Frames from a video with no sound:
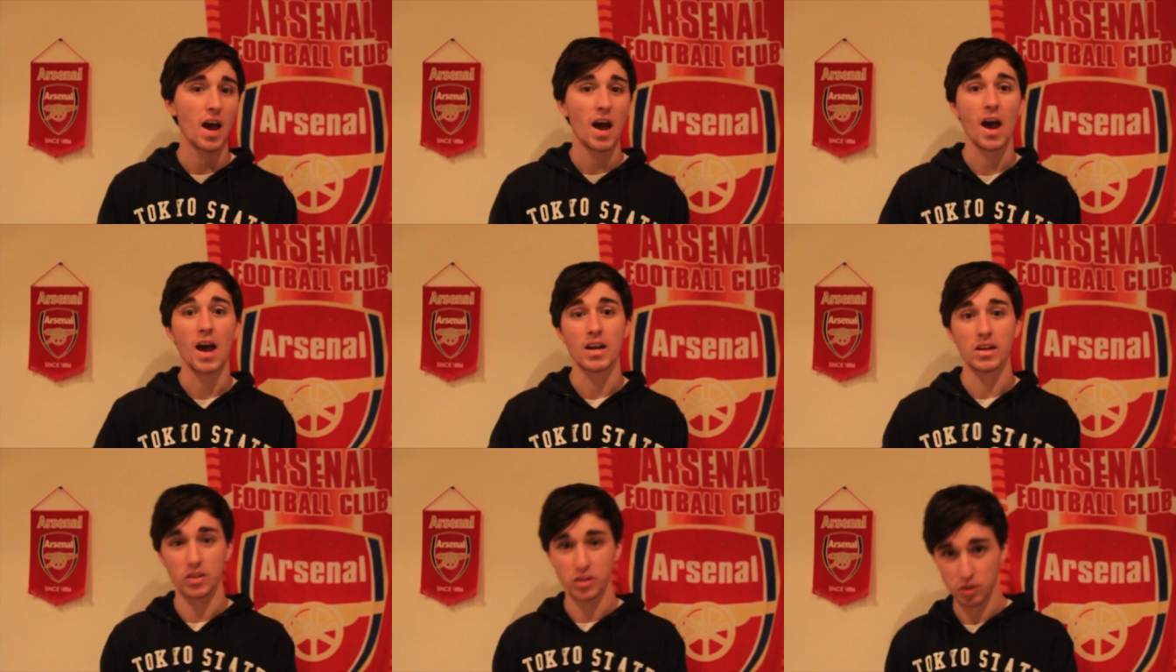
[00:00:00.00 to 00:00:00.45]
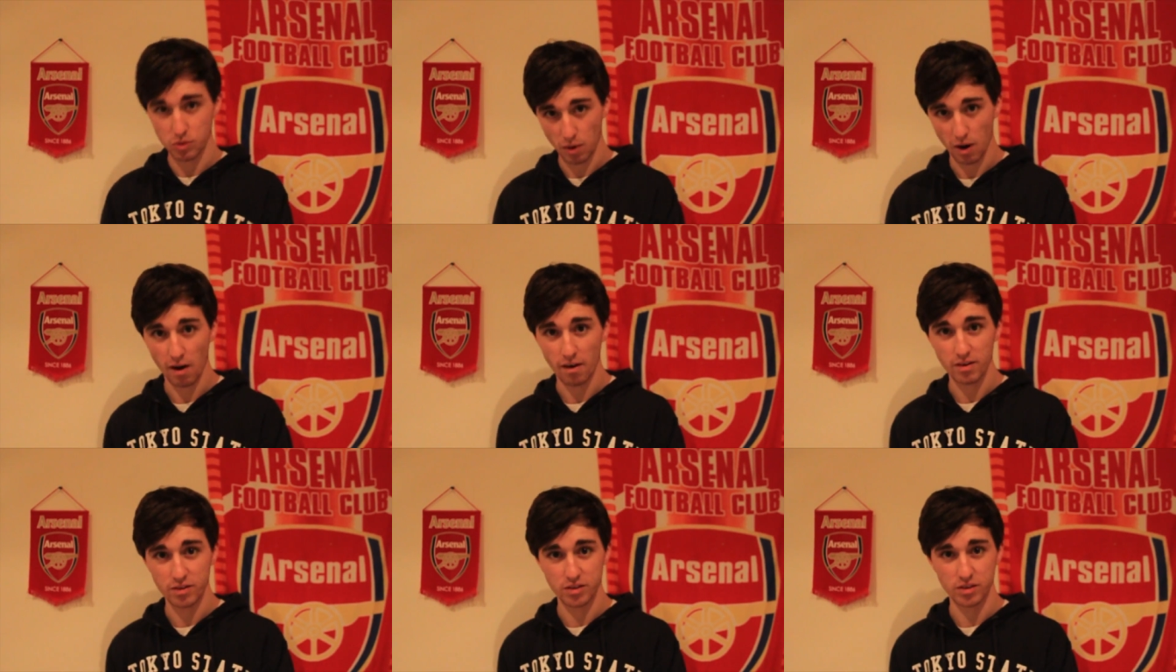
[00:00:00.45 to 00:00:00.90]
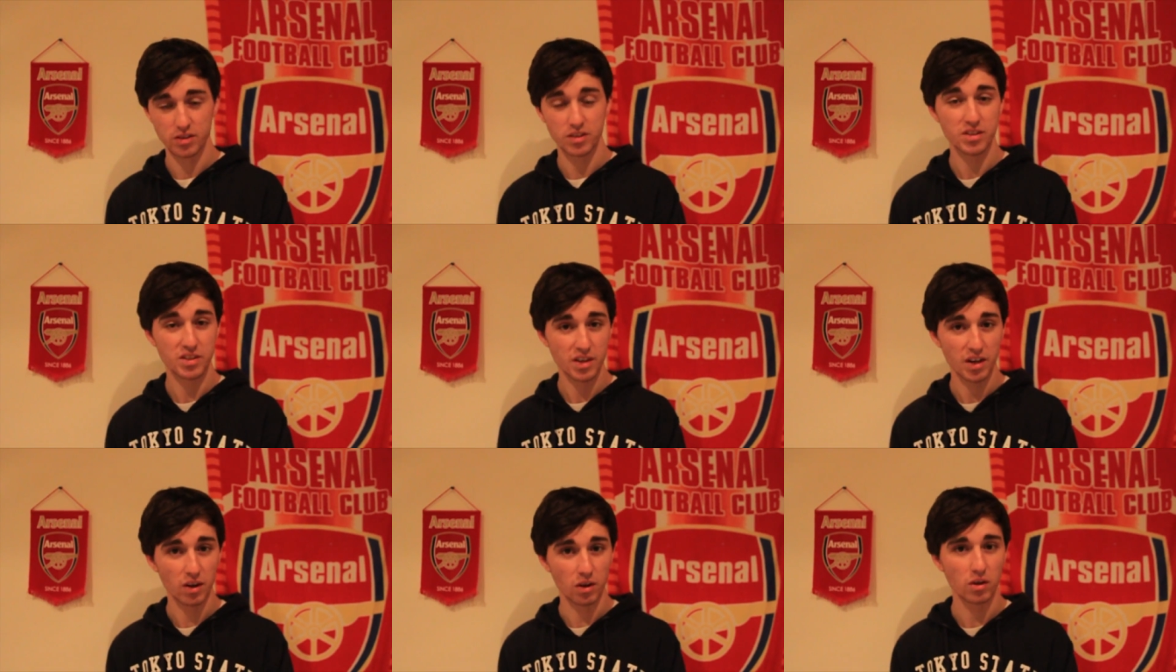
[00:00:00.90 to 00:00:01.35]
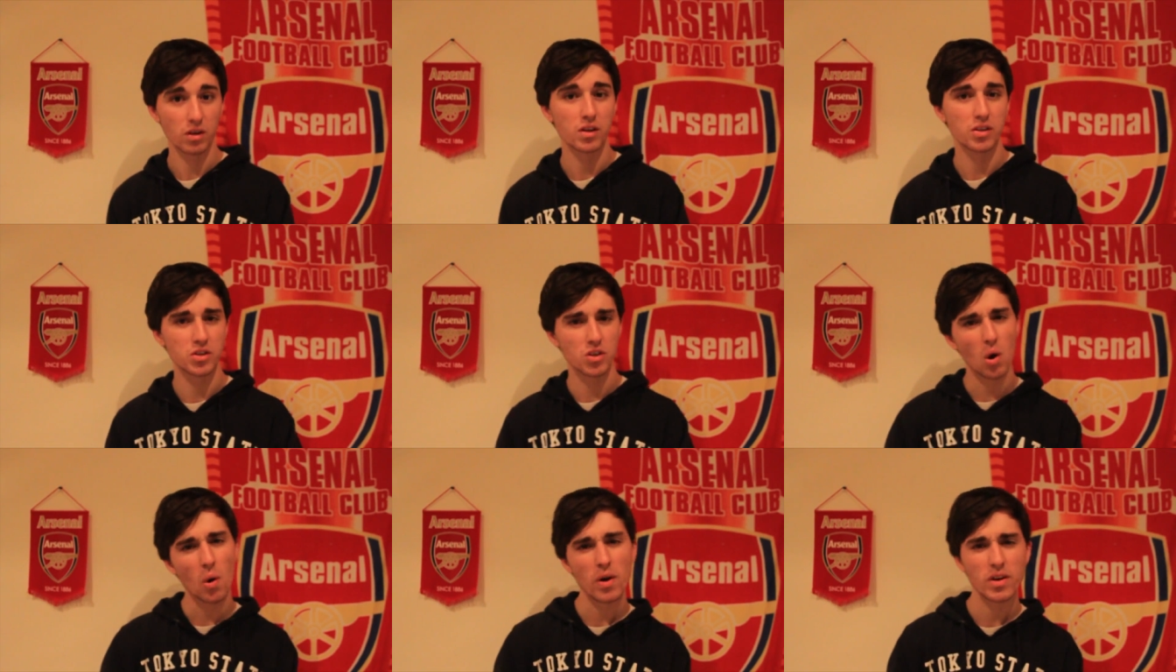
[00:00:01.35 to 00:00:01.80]
and Suarez's skill,
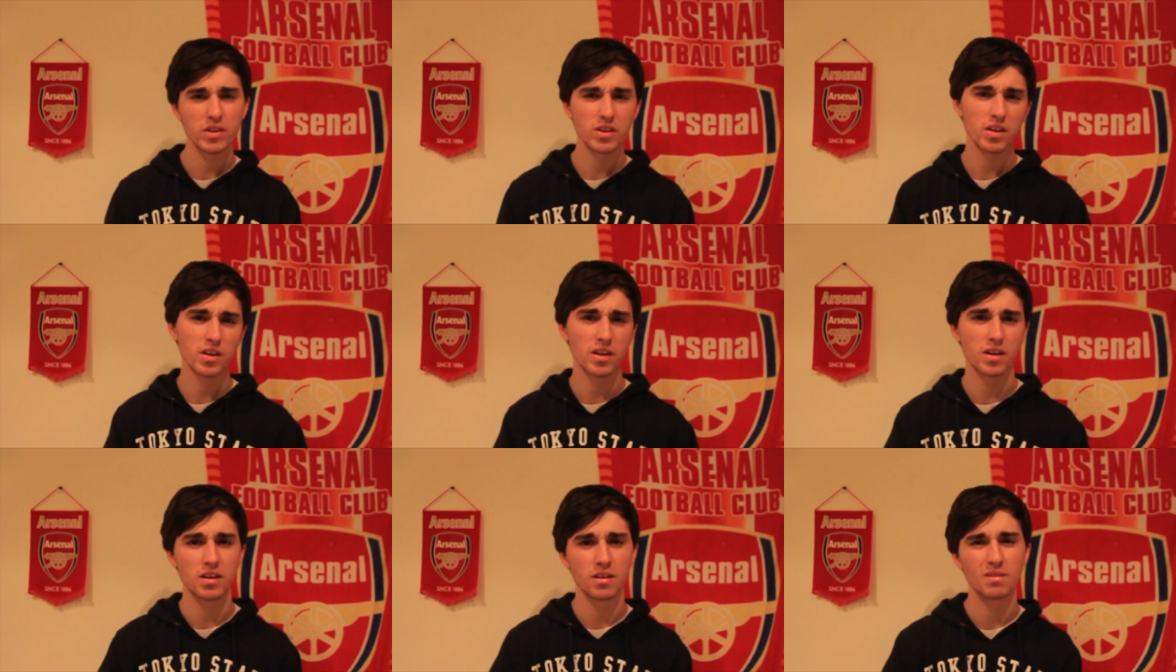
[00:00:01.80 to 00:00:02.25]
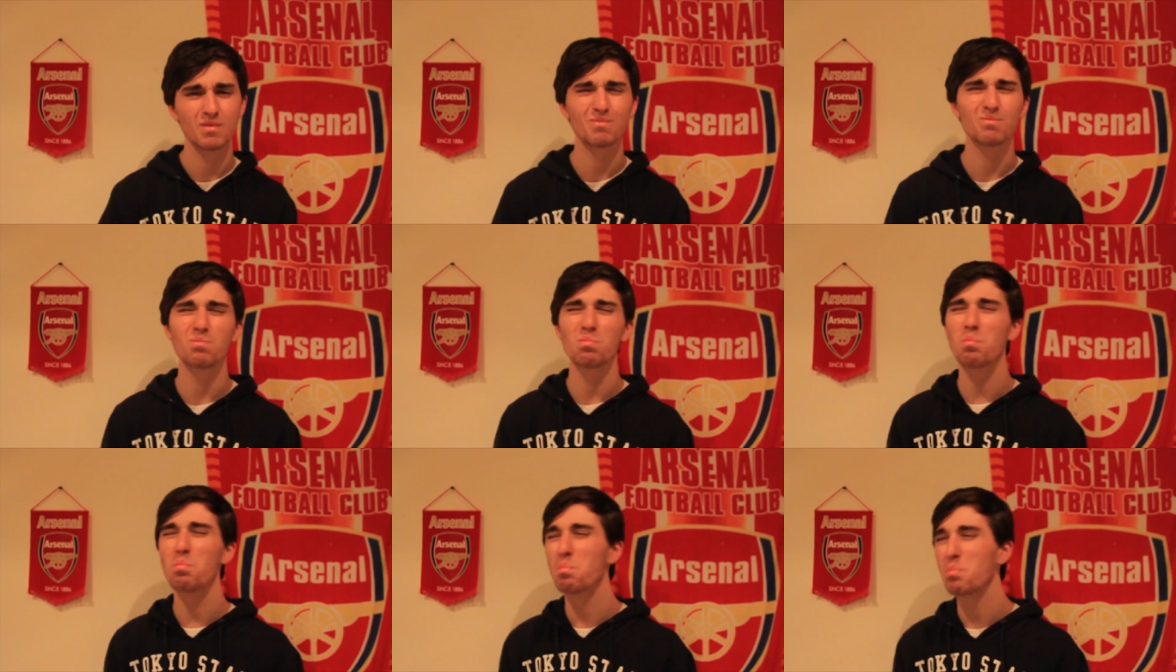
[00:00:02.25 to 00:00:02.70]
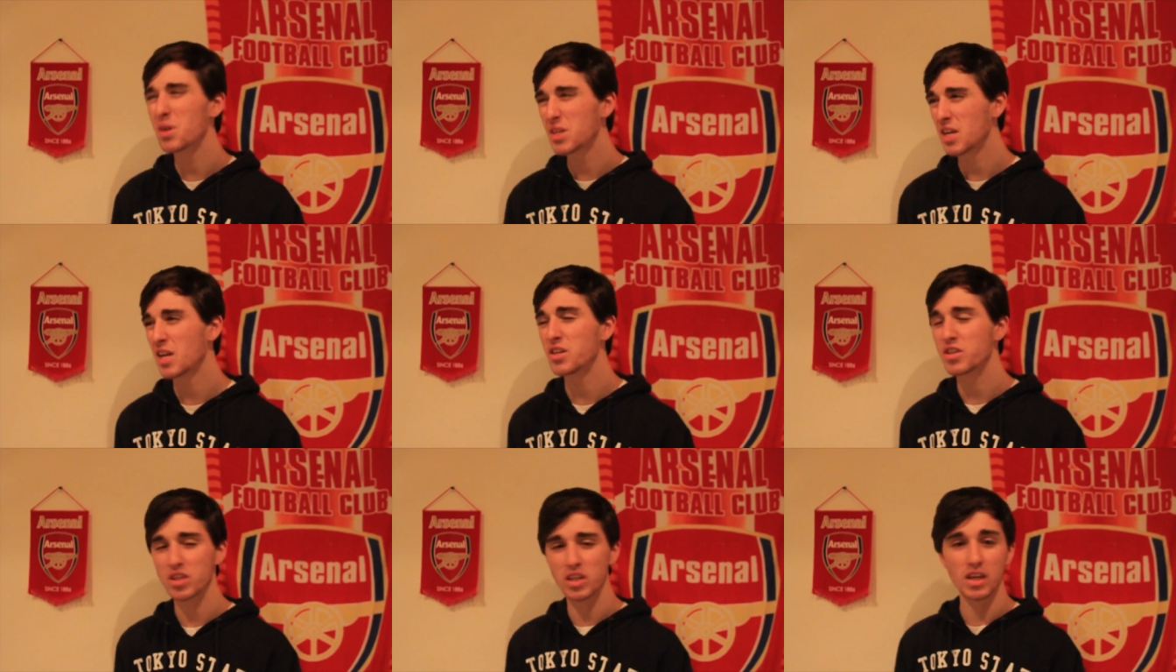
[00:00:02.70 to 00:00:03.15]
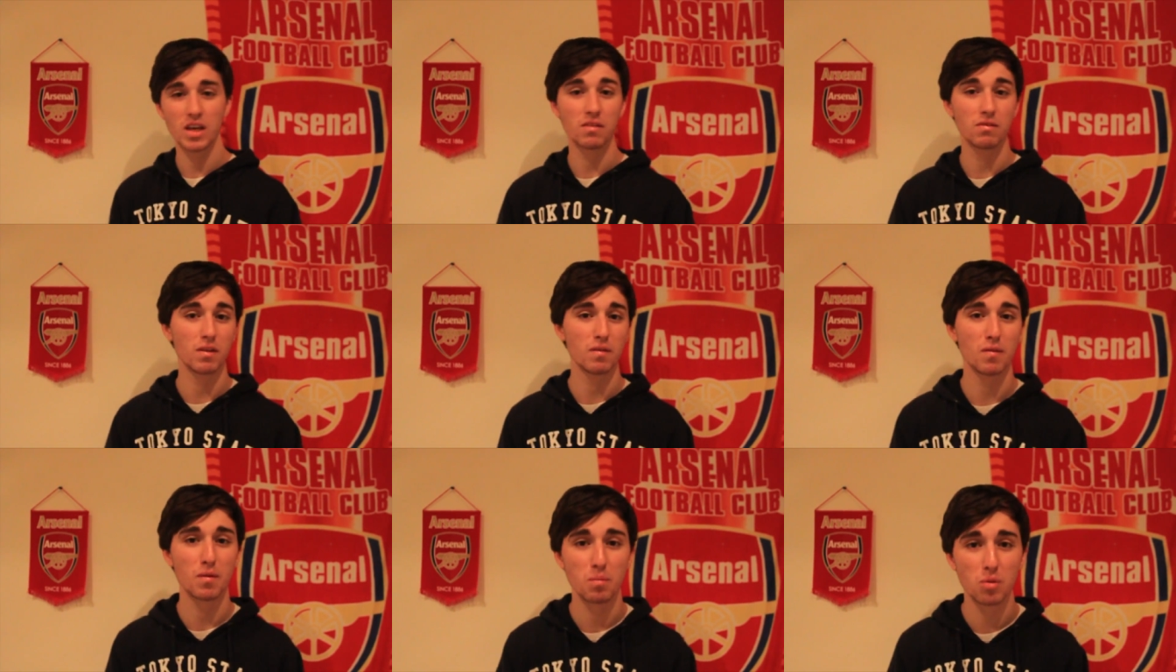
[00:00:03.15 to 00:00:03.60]
it's always going to potentially give
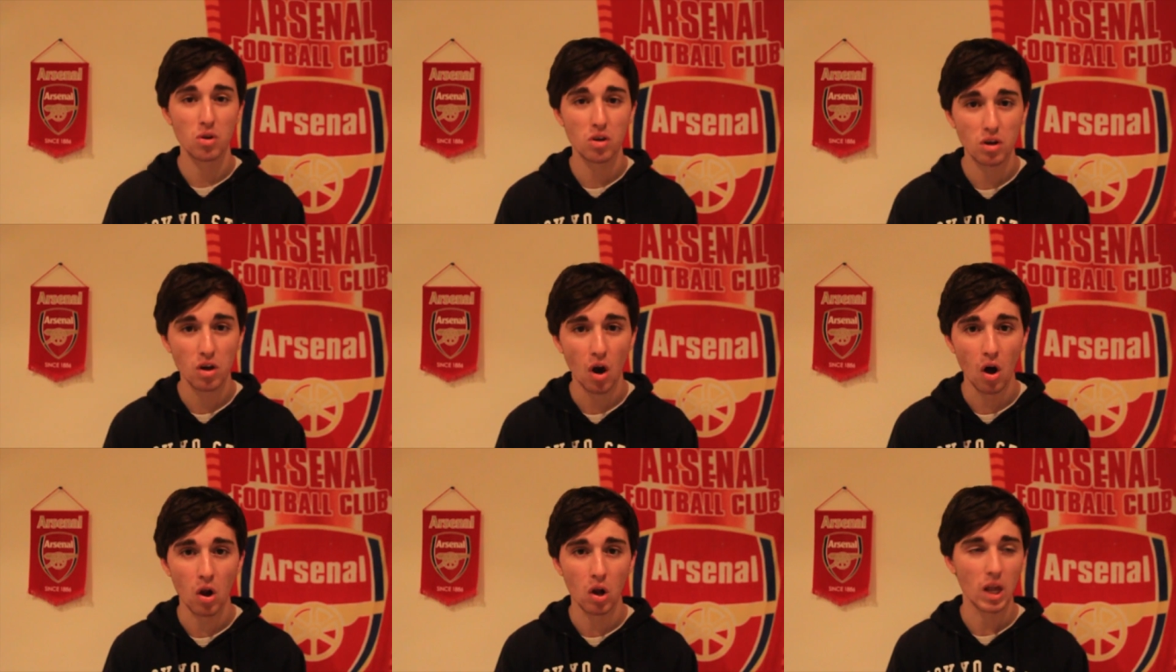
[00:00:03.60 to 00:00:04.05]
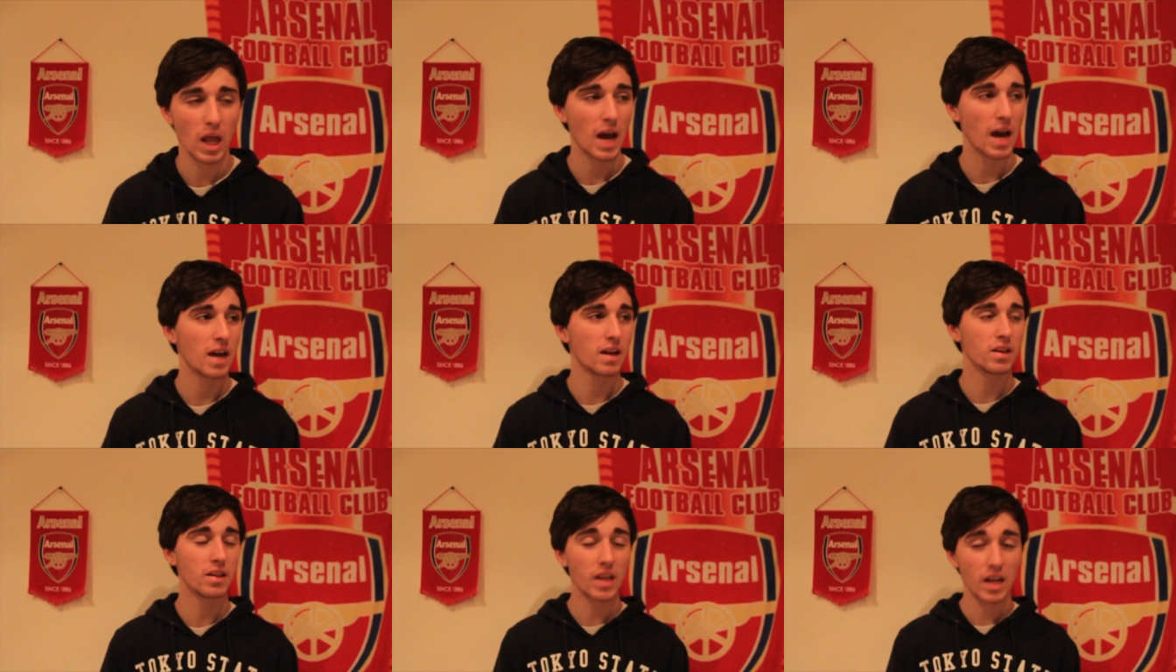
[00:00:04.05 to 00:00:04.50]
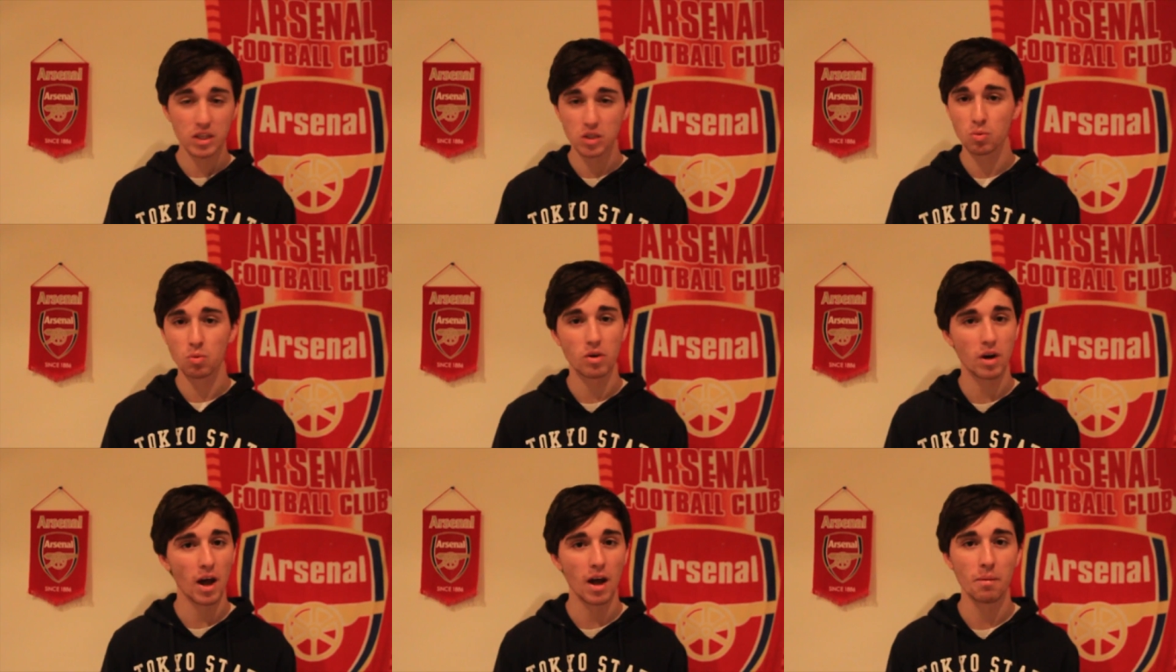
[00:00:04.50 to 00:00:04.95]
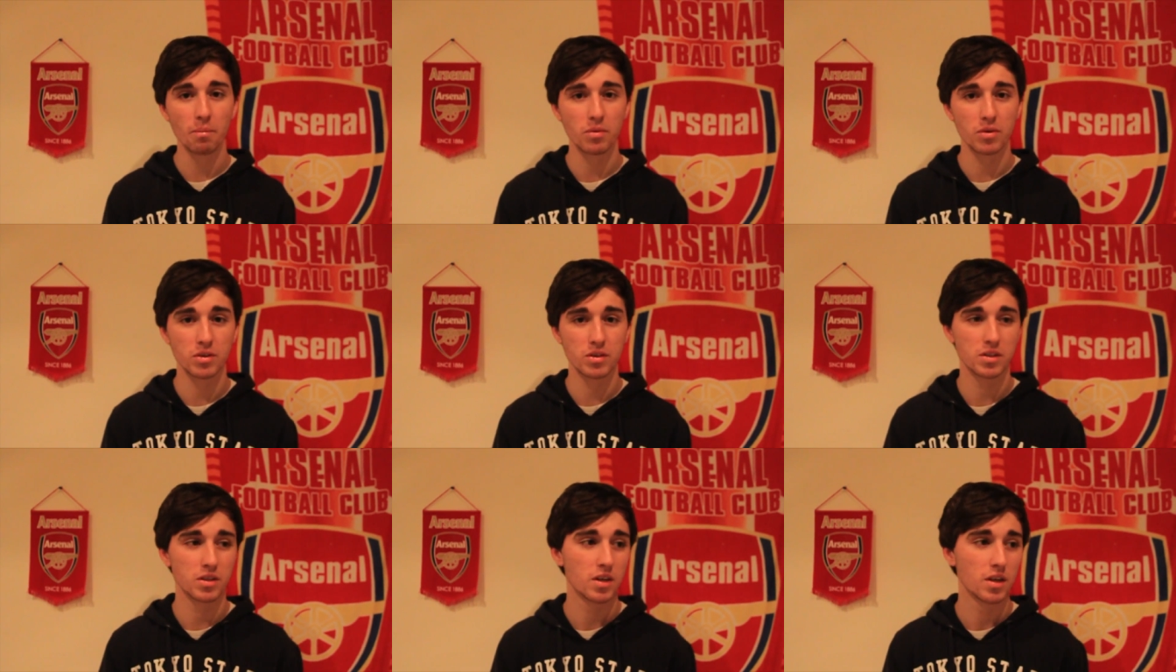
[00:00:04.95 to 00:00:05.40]
Liverpool a goal, and that's what
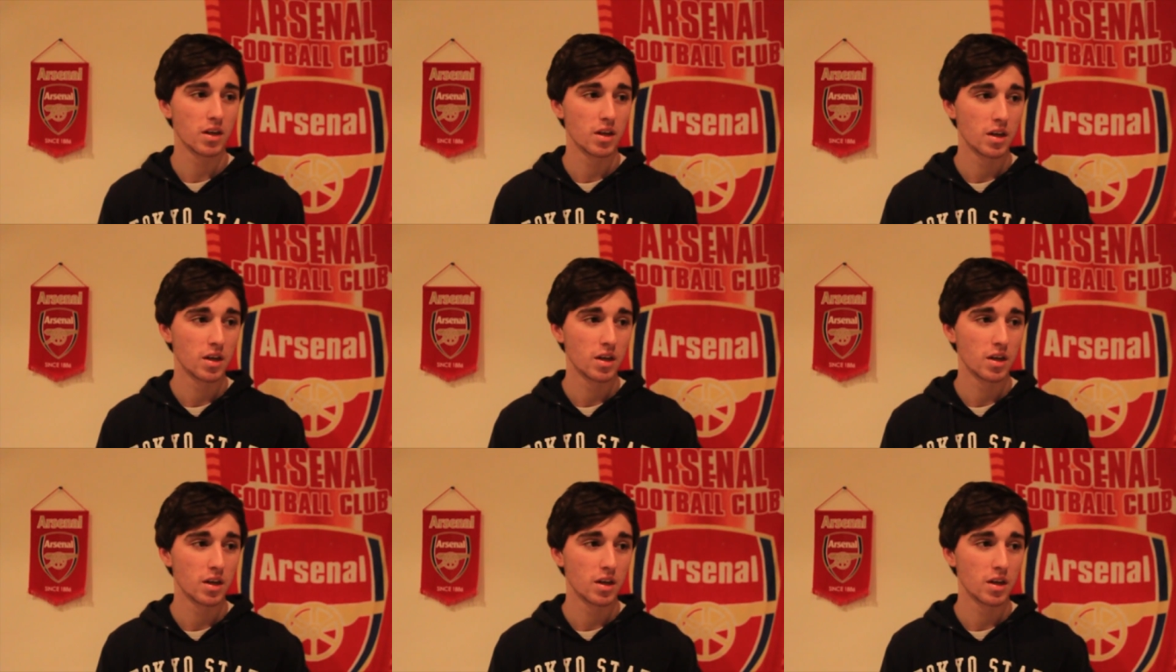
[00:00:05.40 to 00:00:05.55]
happened.